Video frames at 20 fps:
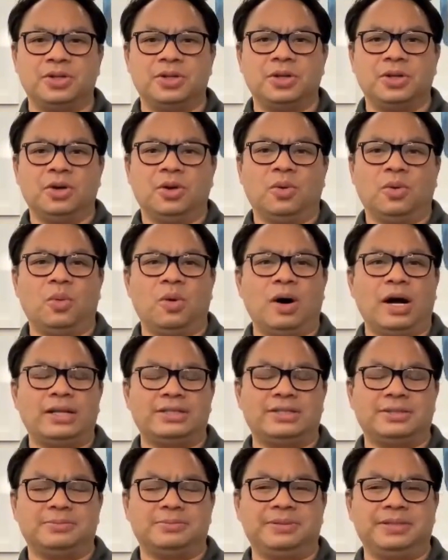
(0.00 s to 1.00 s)
want
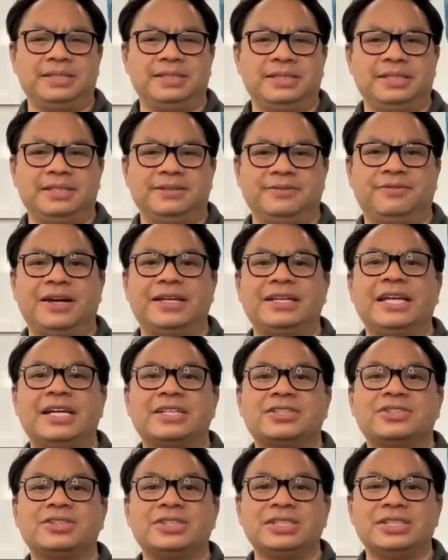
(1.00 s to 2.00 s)
to be
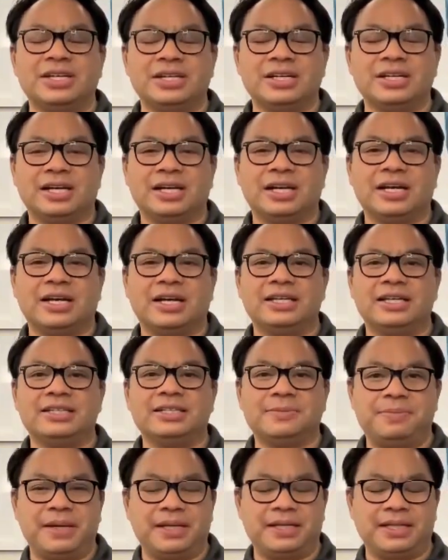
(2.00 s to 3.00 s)
financially
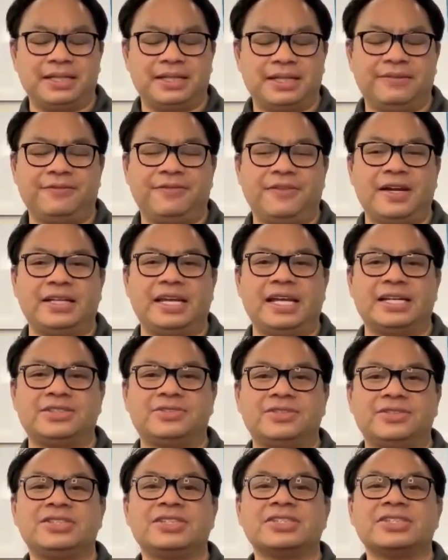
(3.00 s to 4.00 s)
independent and
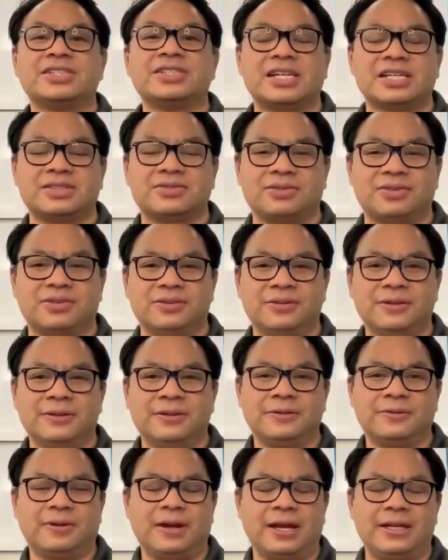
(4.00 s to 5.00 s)
financially successful,
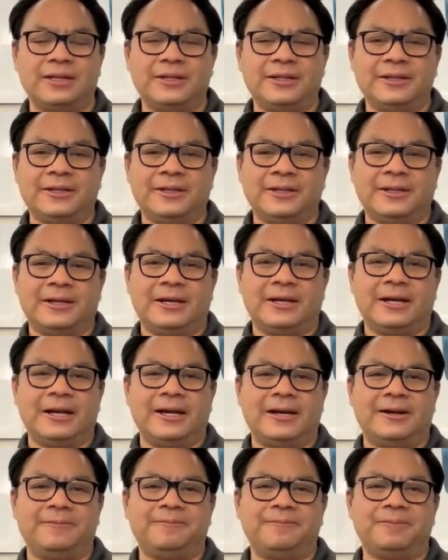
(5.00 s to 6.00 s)
right?
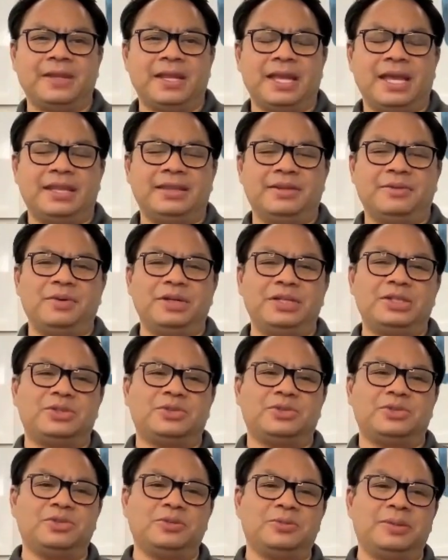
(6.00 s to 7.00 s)
And then what
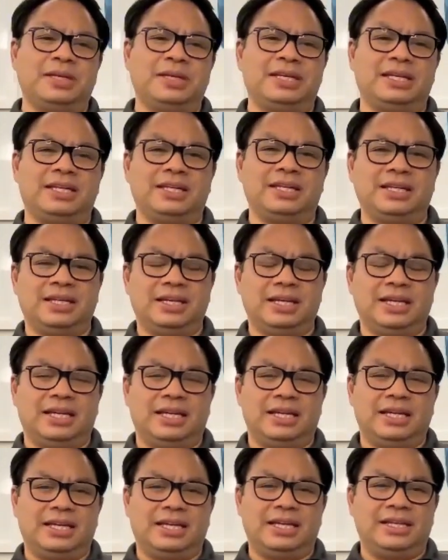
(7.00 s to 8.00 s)
drew me
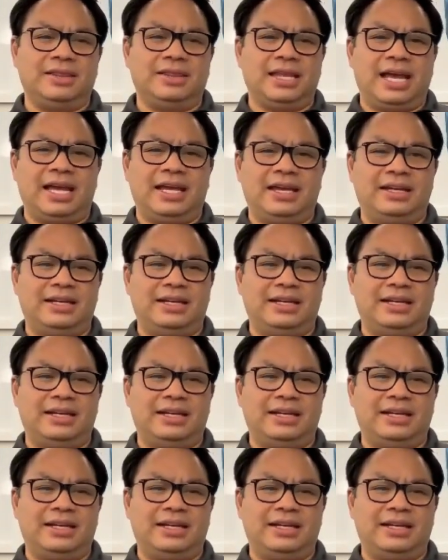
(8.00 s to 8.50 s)
in that